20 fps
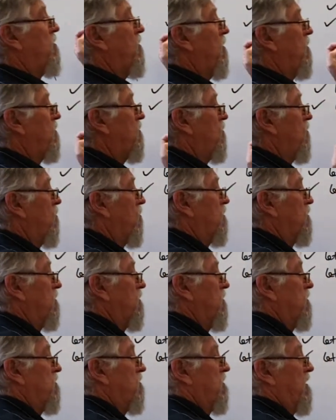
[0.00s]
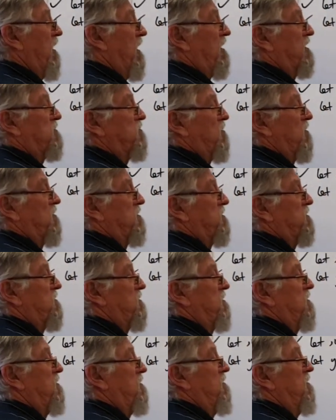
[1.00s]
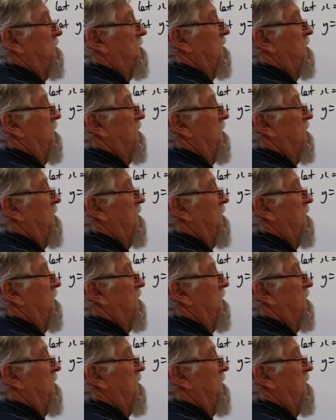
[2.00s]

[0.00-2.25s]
got naught equal x minus 2,